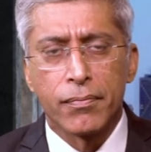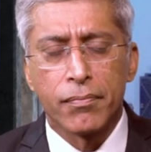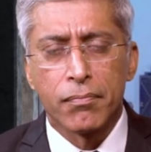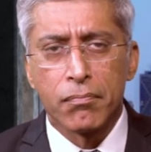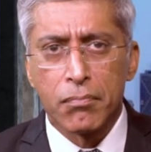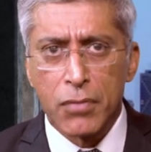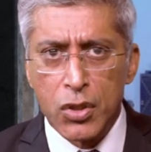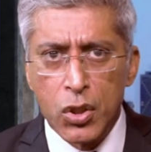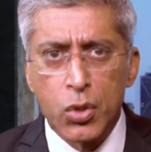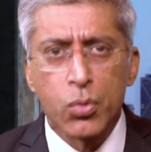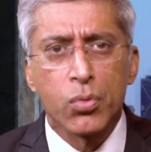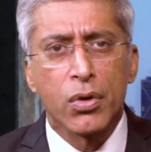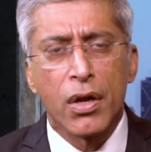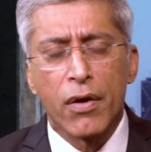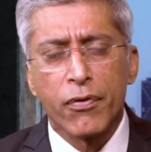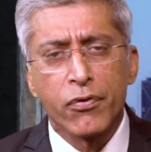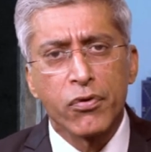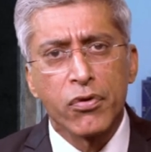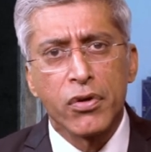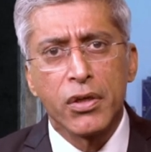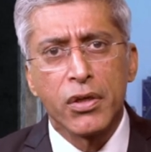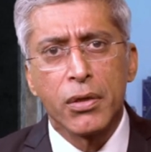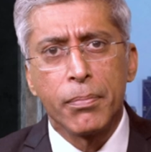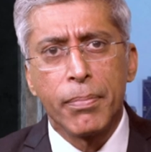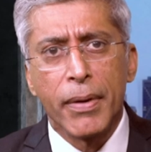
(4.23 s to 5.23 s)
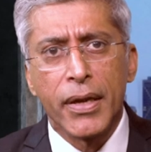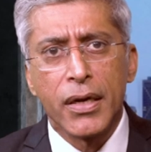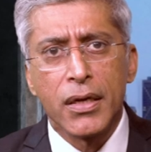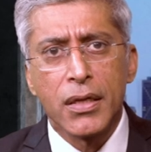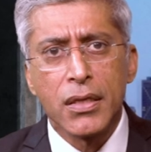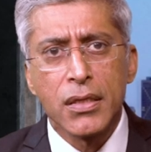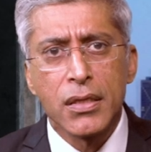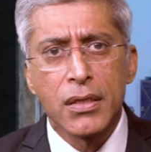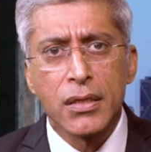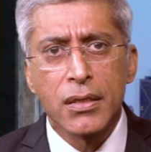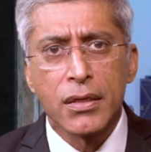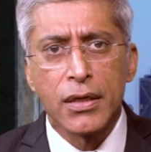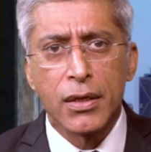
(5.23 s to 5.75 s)
But soon after independence,
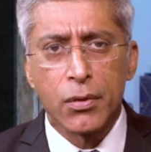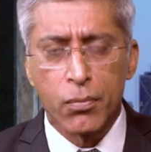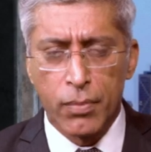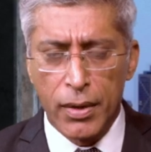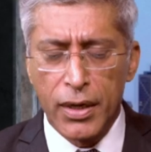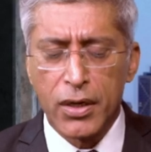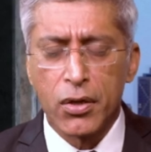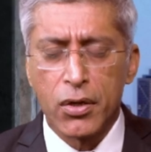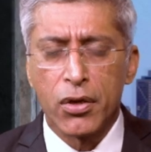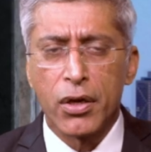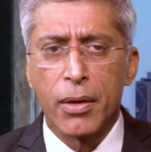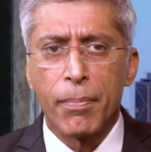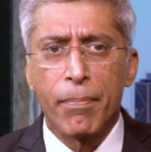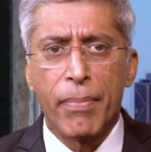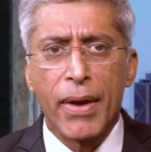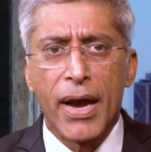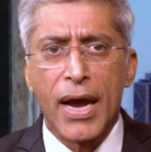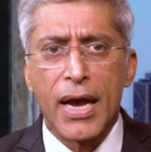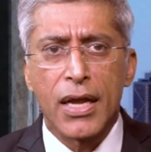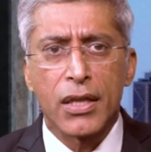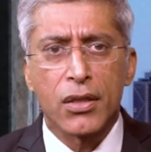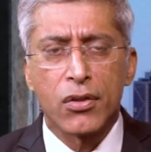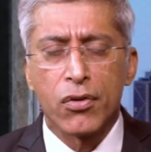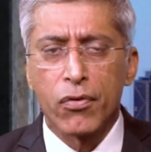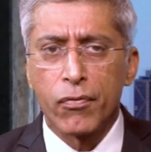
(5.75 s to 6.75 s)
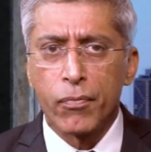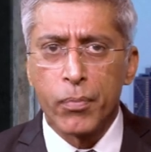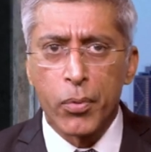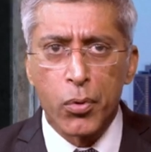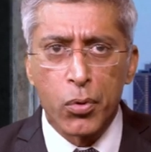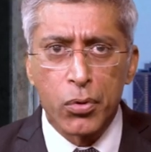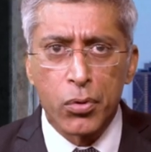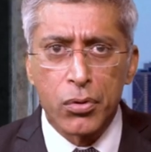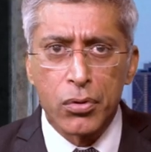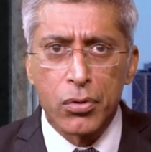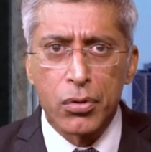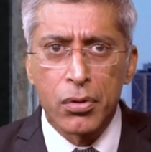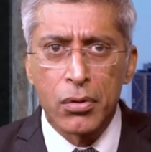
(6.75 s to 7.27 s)
it went on a path of both
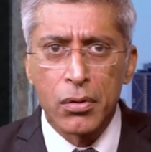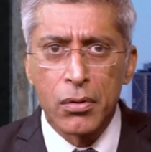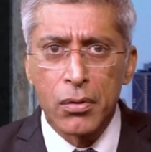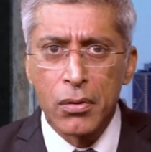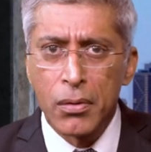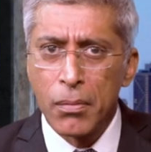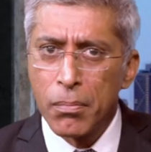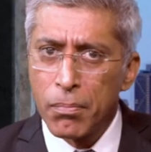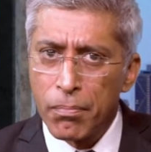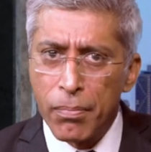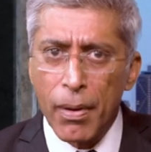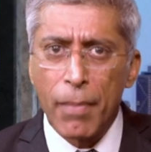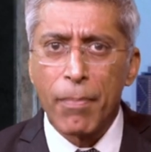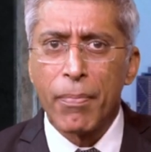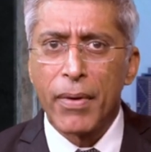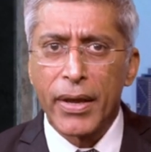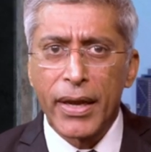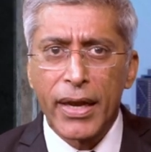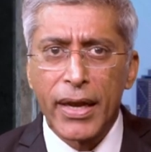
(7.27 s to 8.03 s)
public